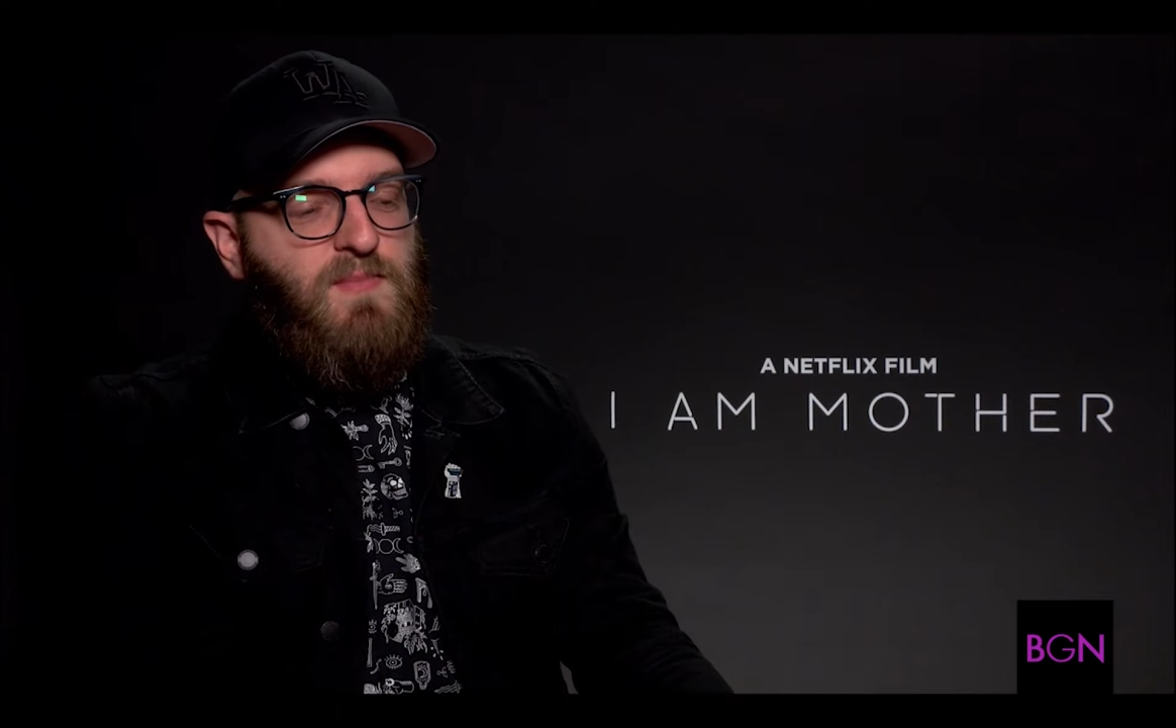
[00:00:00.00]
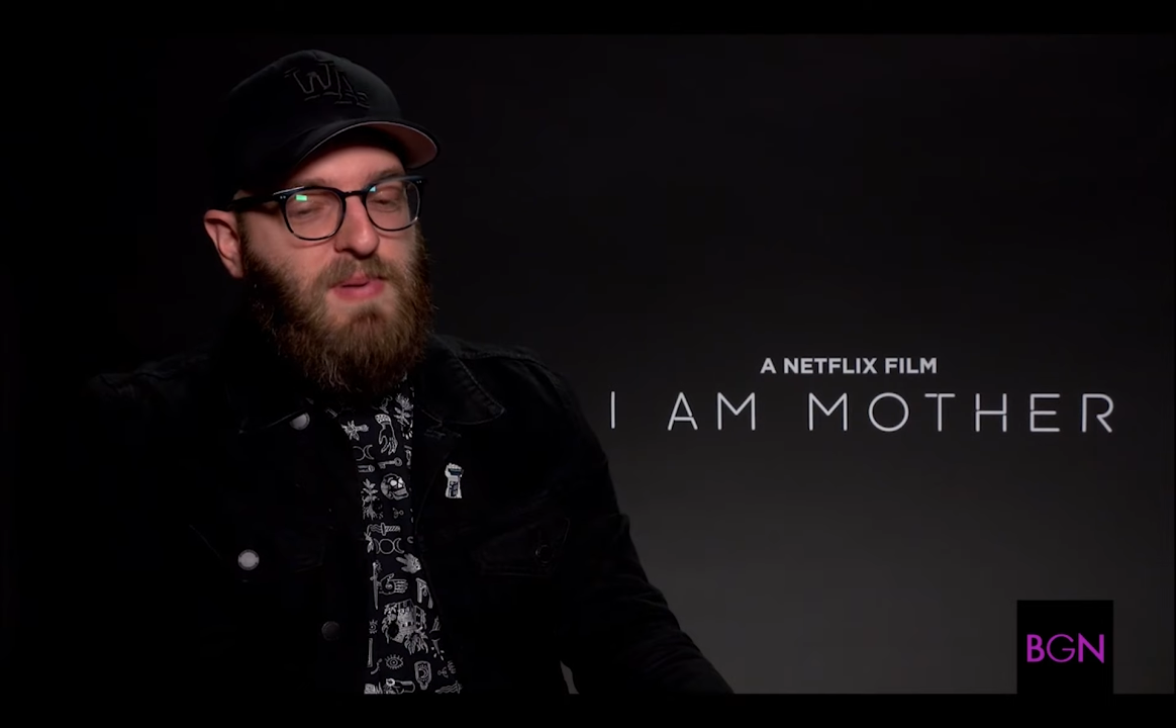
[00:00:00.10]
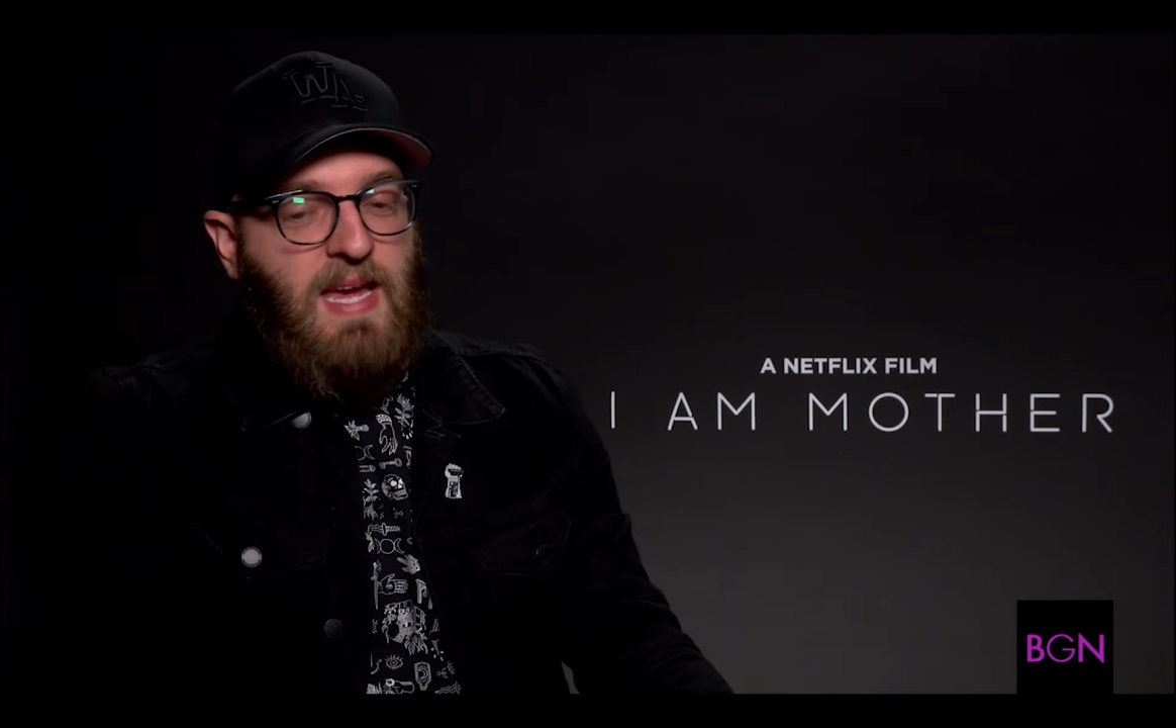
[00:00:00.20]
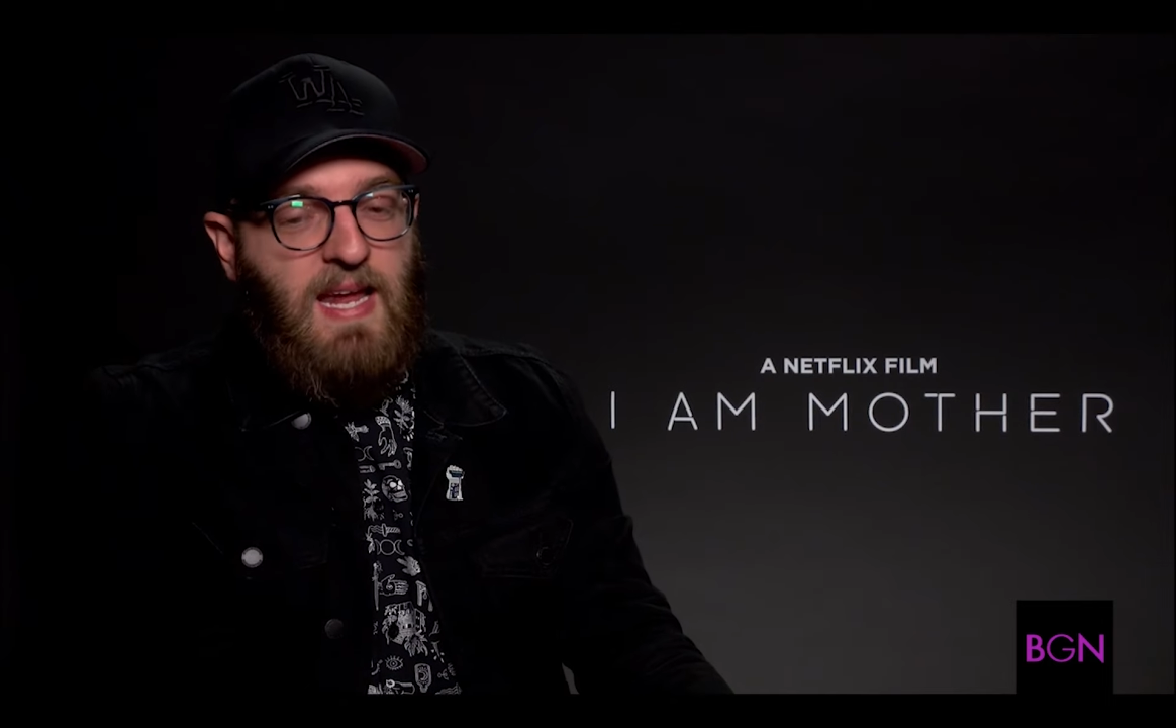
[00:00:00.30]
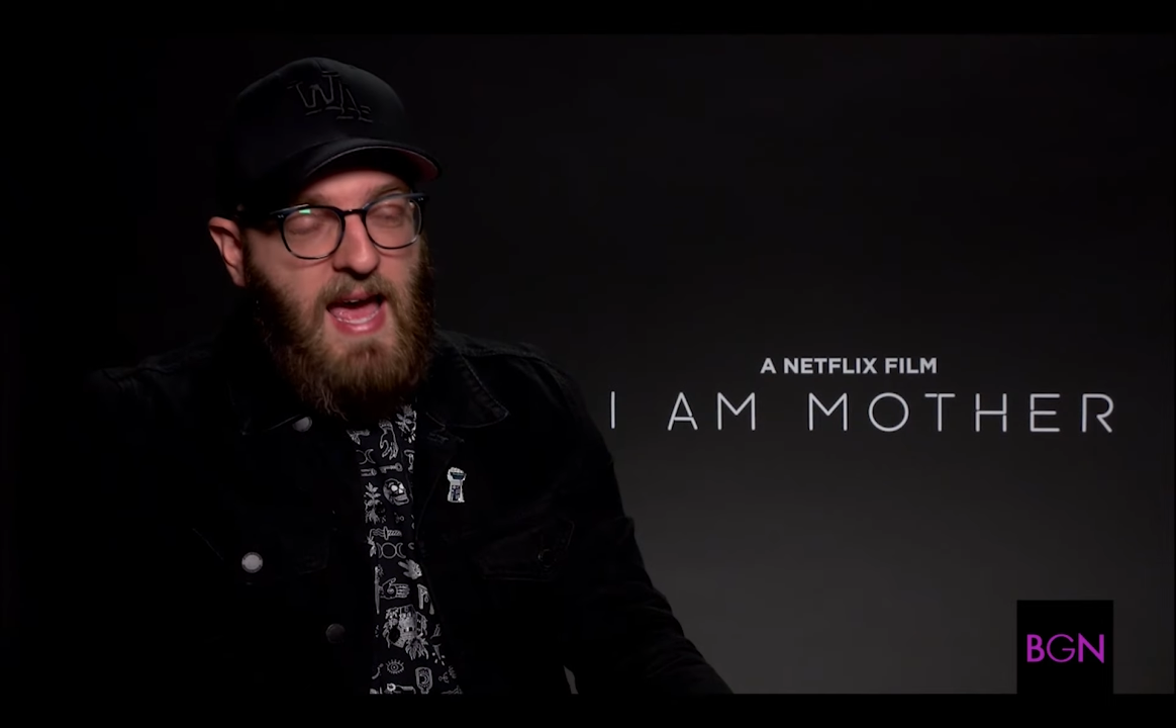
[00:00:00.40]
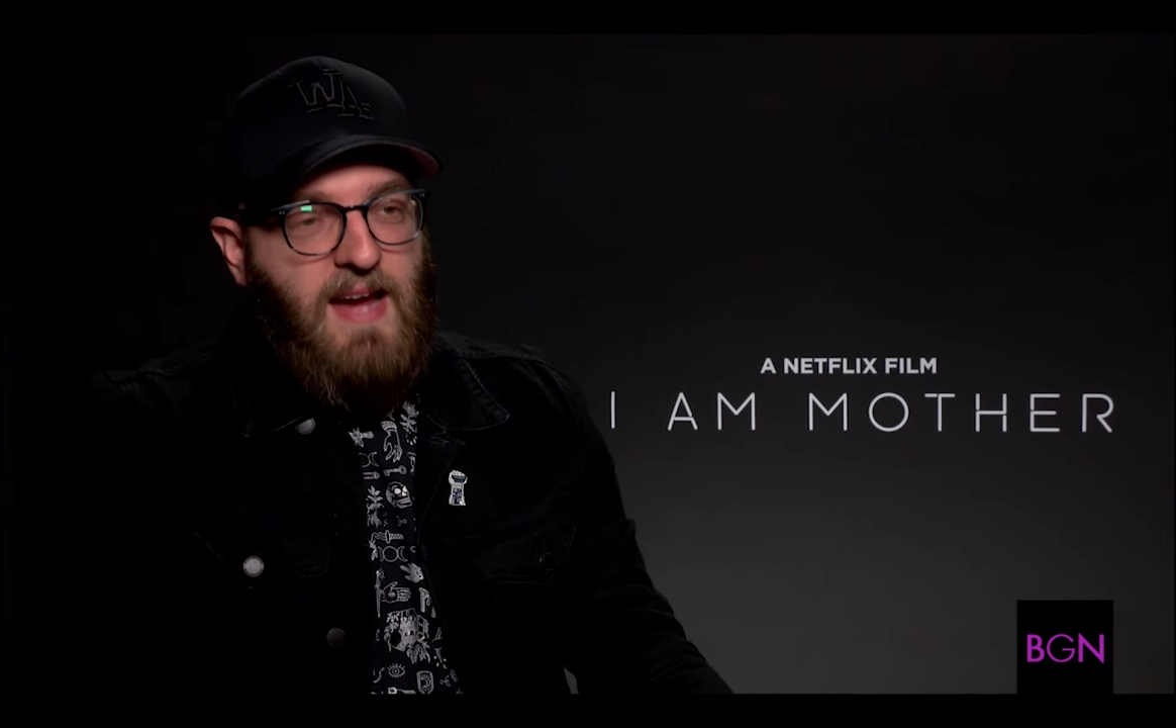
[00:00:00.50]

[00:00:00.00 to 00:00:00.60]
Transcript: being an